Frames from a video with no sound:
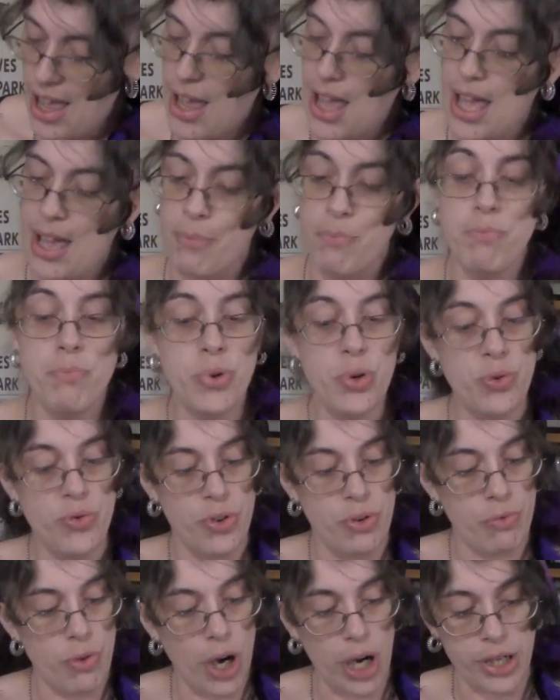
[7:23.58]
And
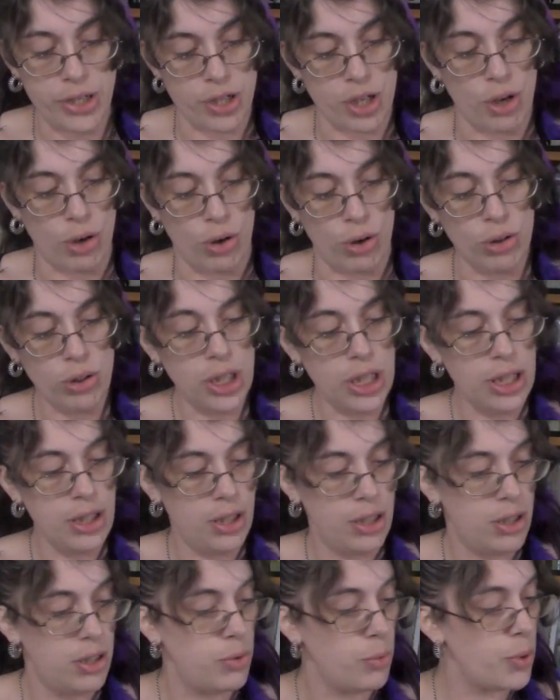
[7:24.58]
moving right along,
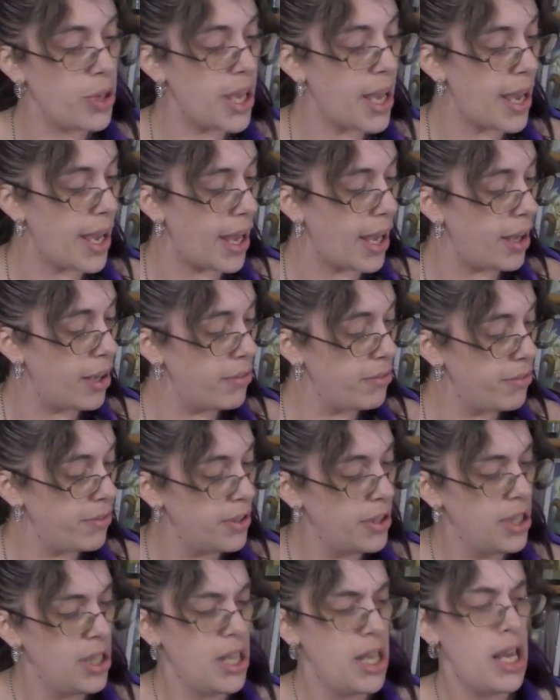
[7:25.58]
we have
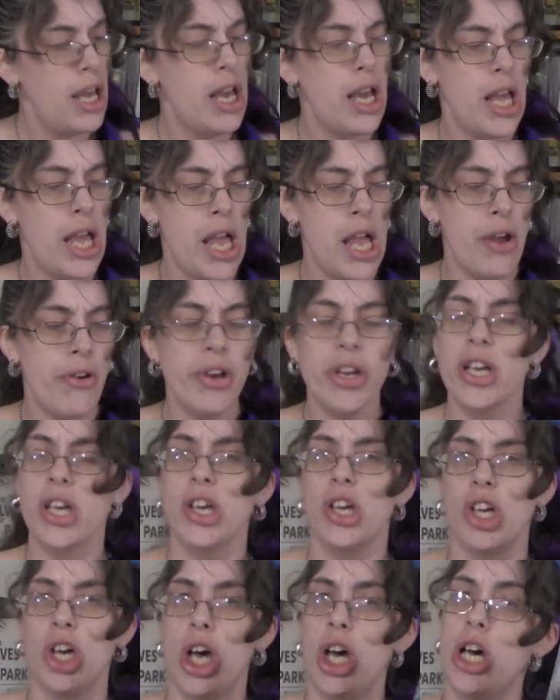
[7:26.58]

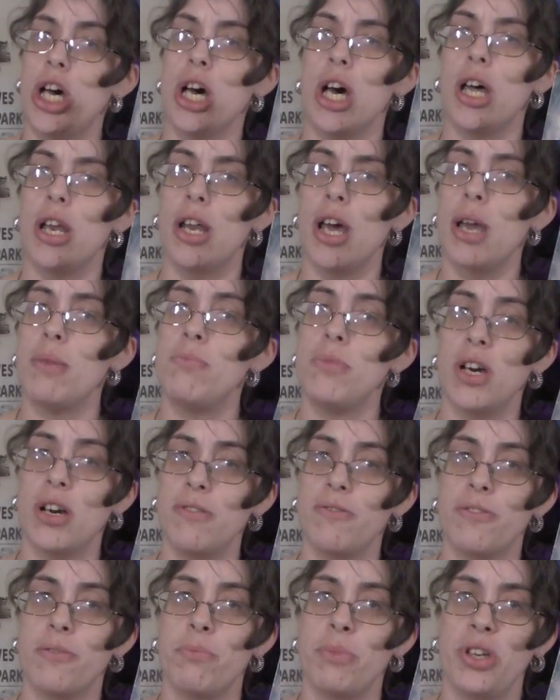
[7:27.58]
Eric Kahn. I'm
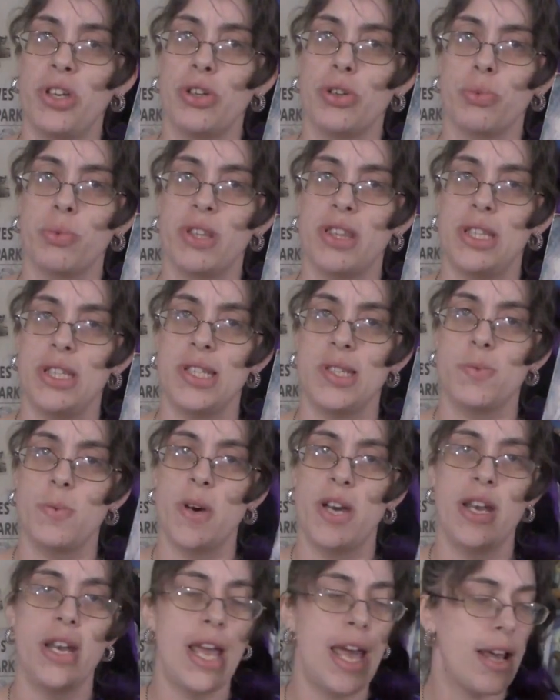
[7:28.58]
not familiar with this
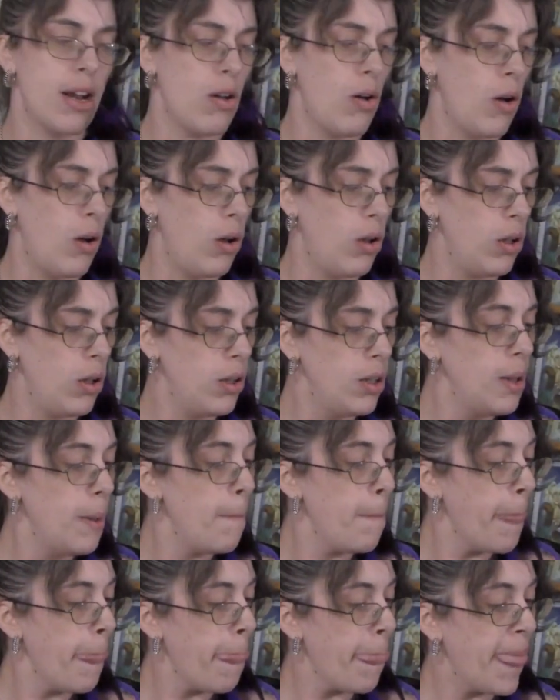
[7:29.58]
one at all,
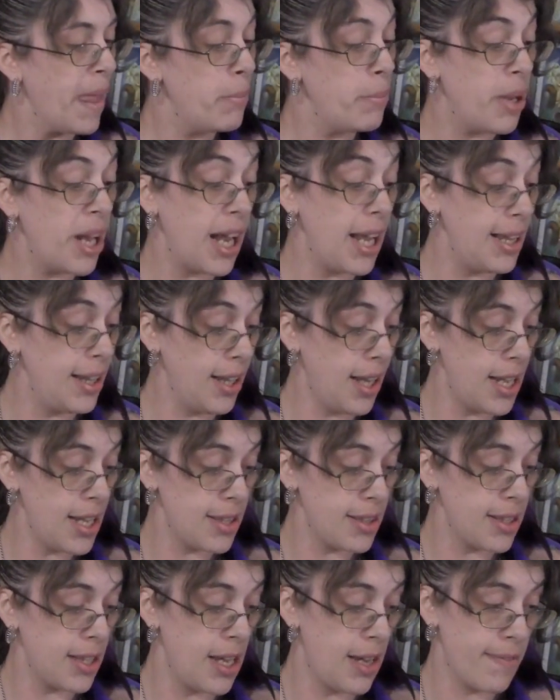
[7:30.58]
but I
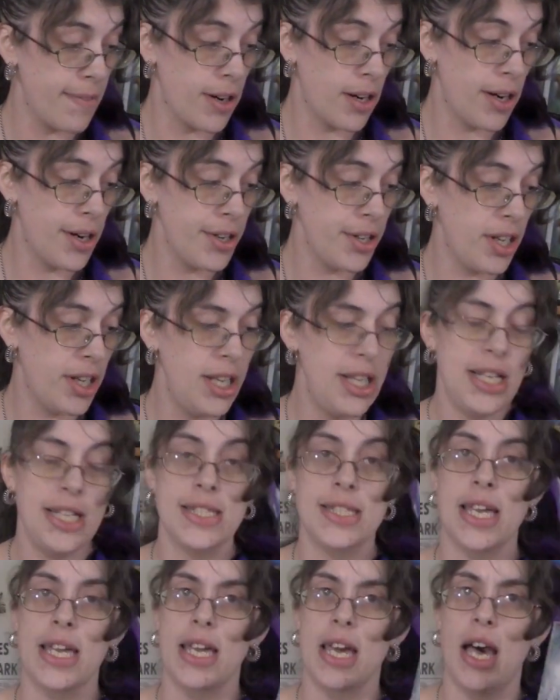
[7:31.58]
like the cover art on it.
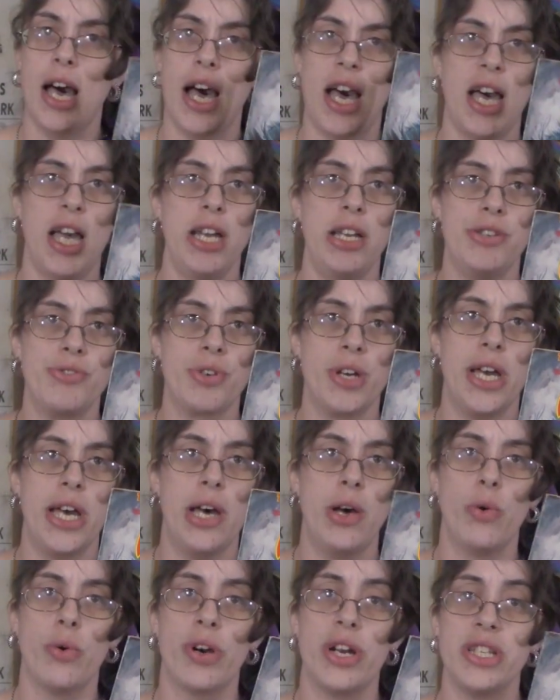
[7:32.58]
It's like a
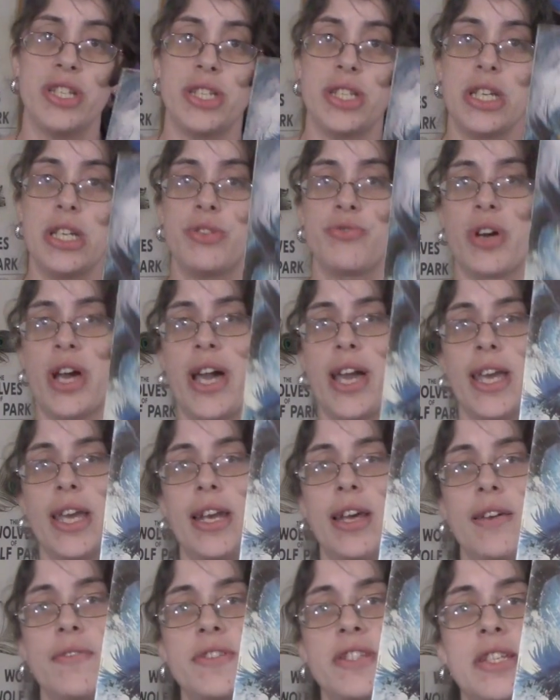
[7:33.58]
Hydra or a sea
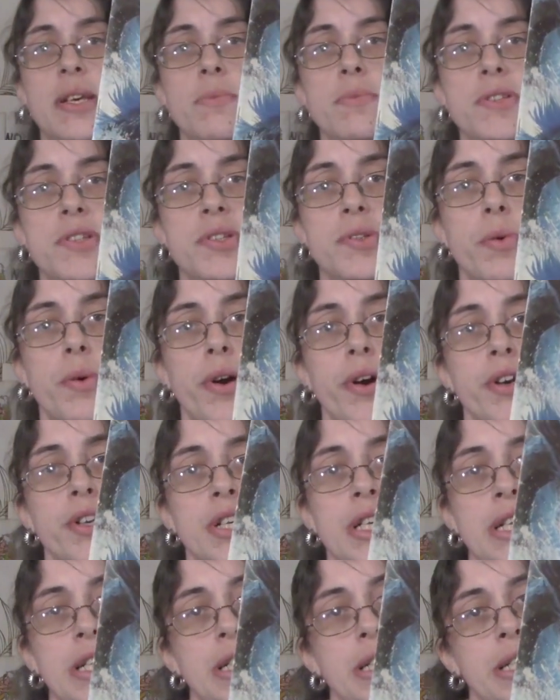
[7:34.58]
dragon of some
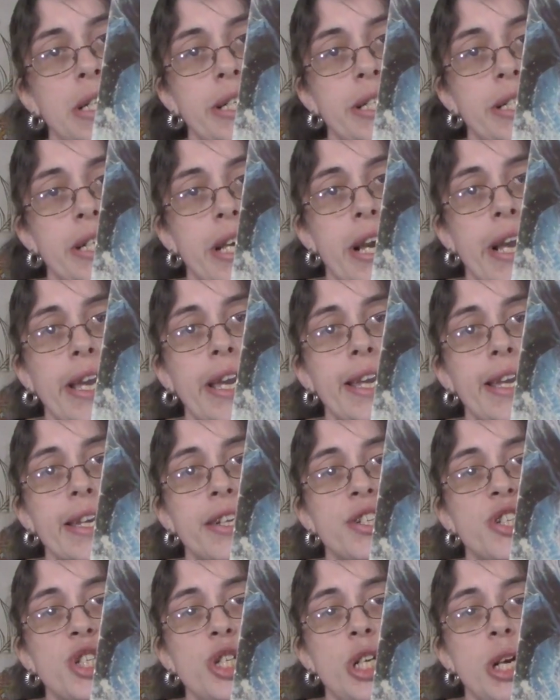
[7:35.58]
sort attacking a
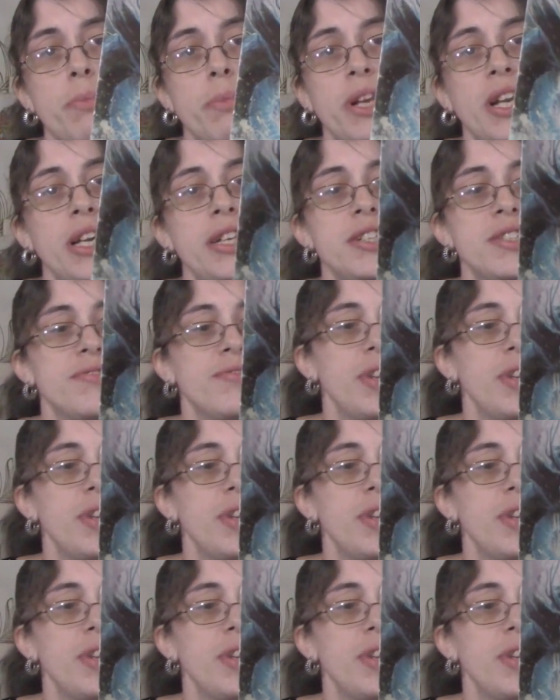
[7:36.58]
ship, and I just